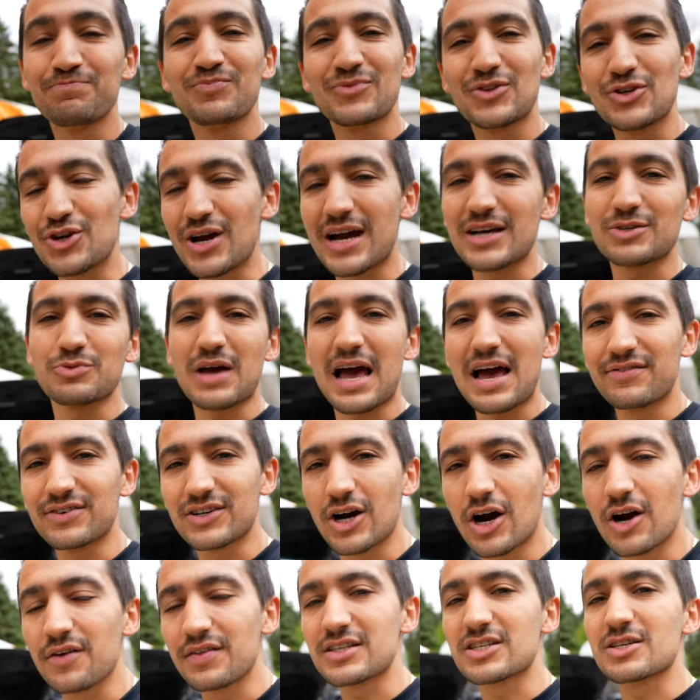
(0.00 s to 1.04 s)
you guys will have a
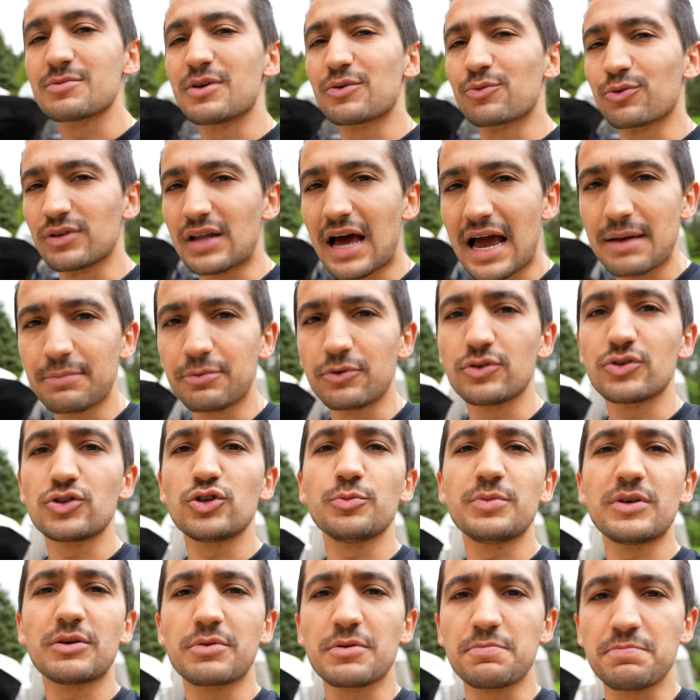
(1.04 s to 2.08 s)
car that's gonna be reliable, you'll
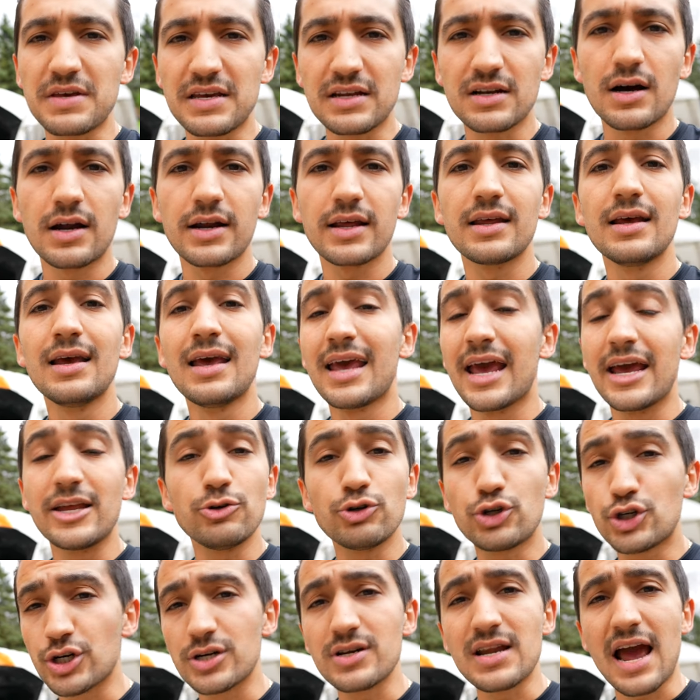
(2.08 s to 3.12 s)
be able to beat on it, and you
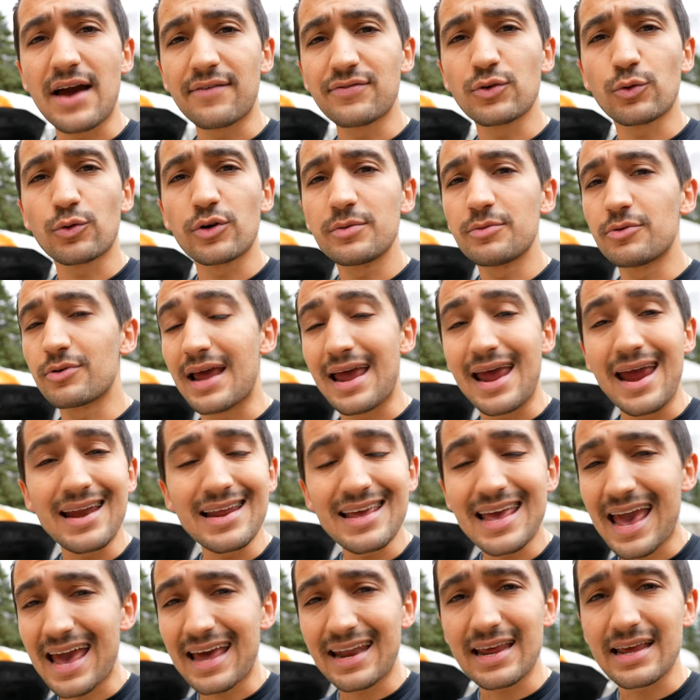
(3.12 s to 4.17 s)
shouldn't have to worry about any
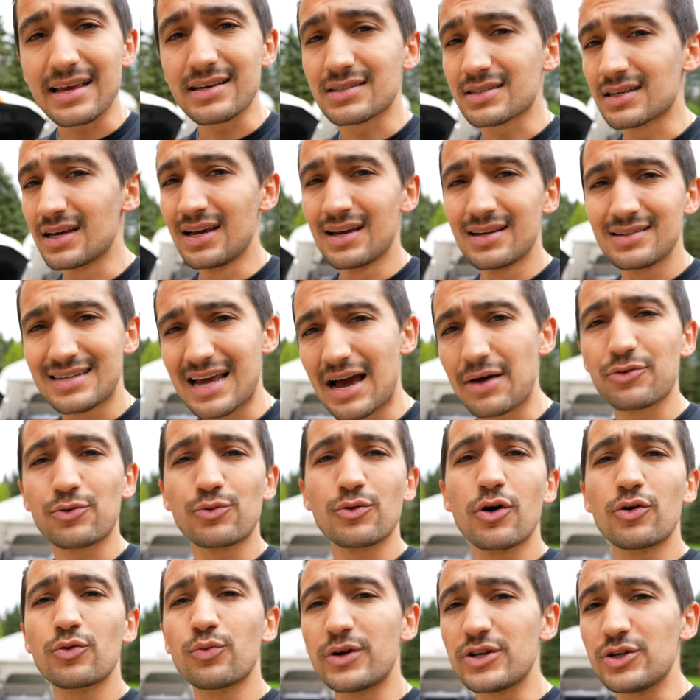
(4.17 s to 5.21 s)
headaches down the
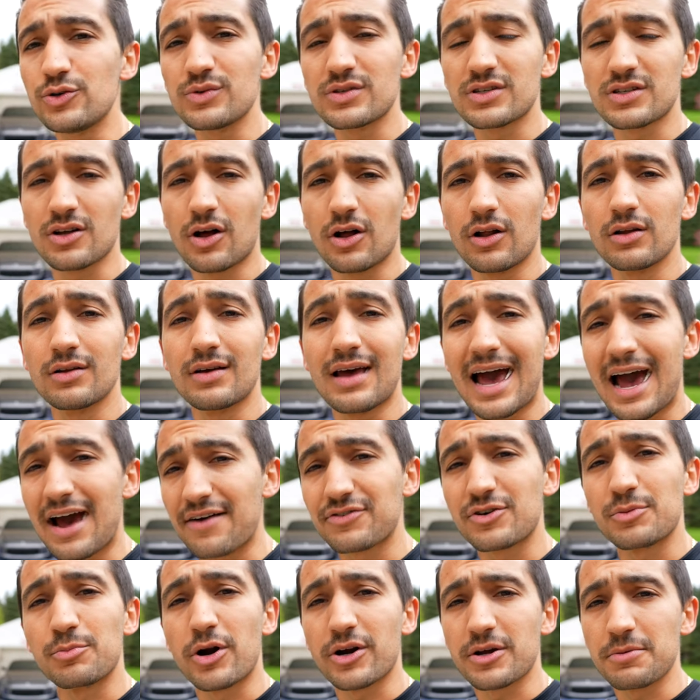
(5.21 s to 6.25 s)
road when you install
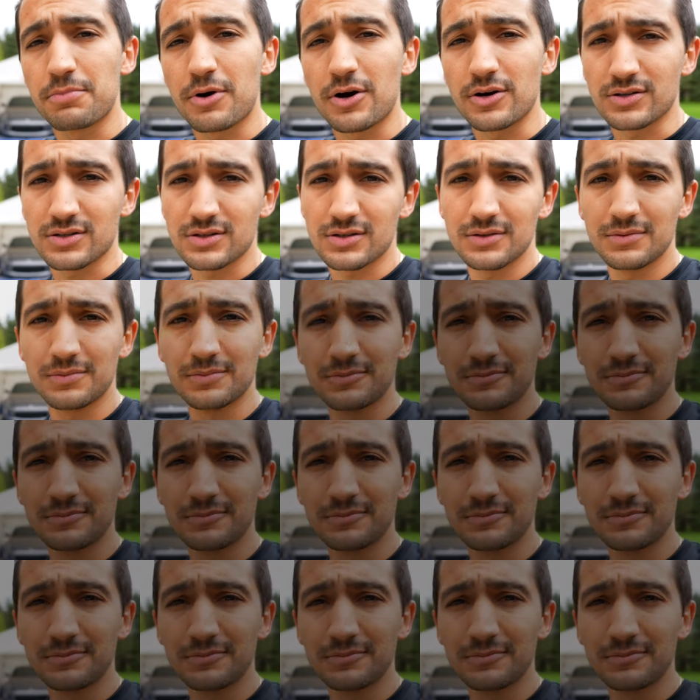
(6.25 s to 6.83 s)
aftermarket parts.